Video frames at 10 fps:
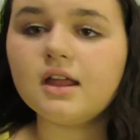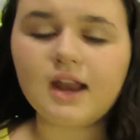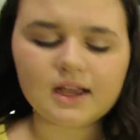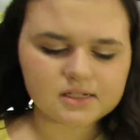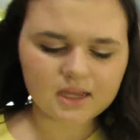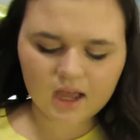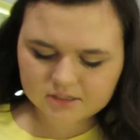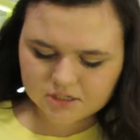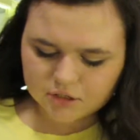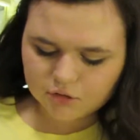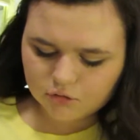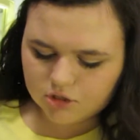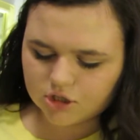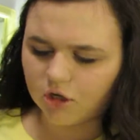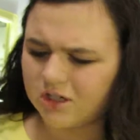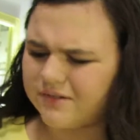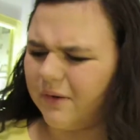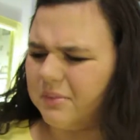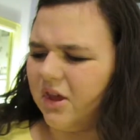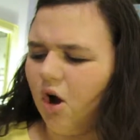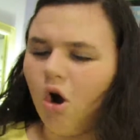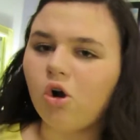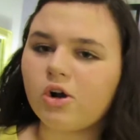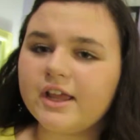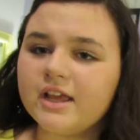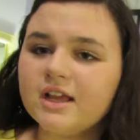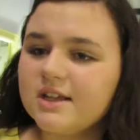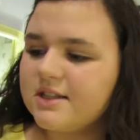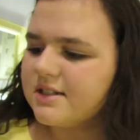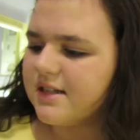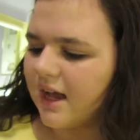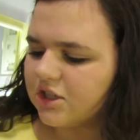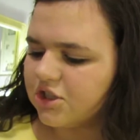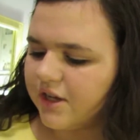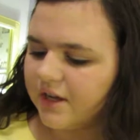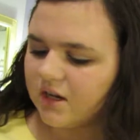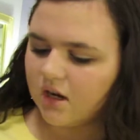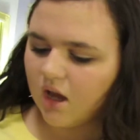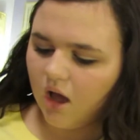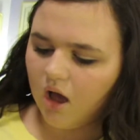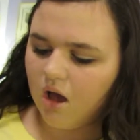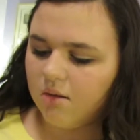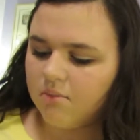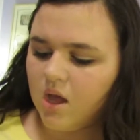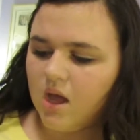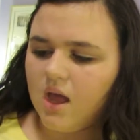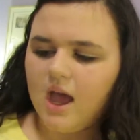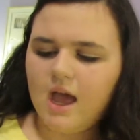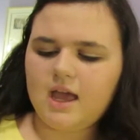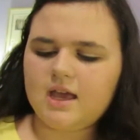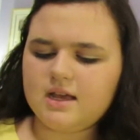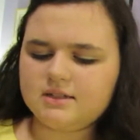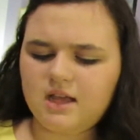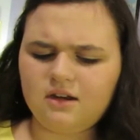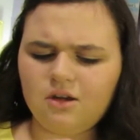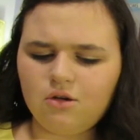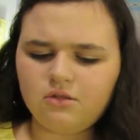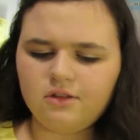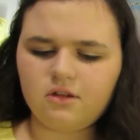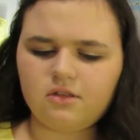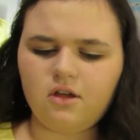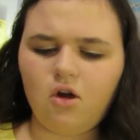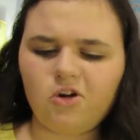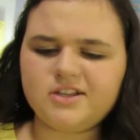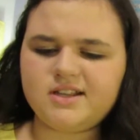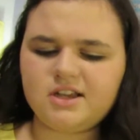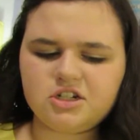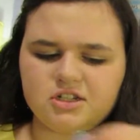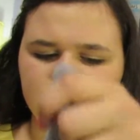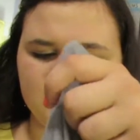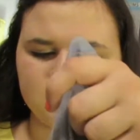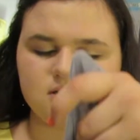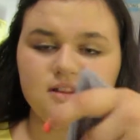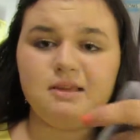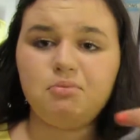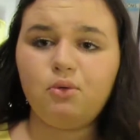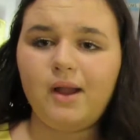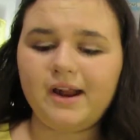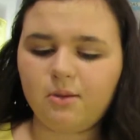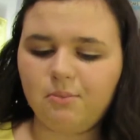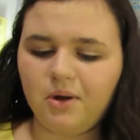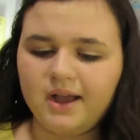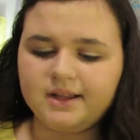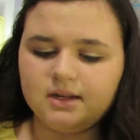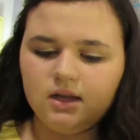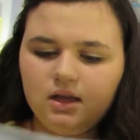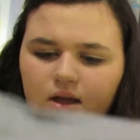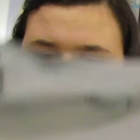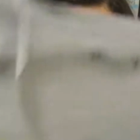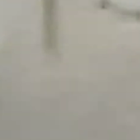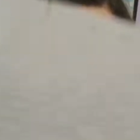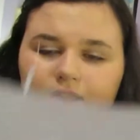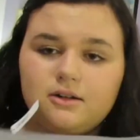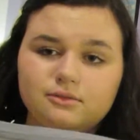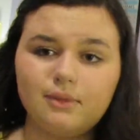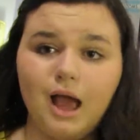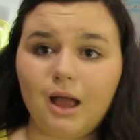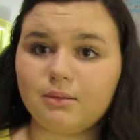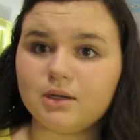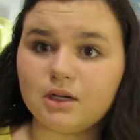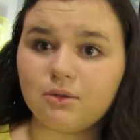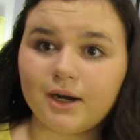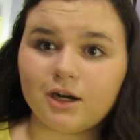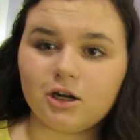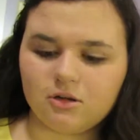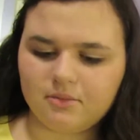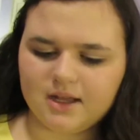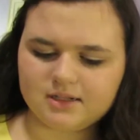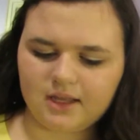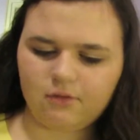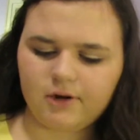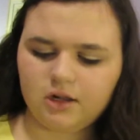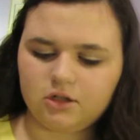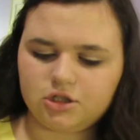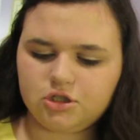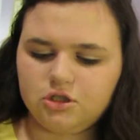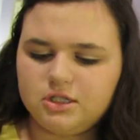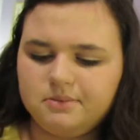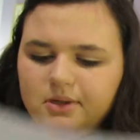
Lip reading: Next, I got 2 shirts from the Ari section. And I know the Ari section is like sleepwear. But I mean, I'm going to wear them as like regular shirts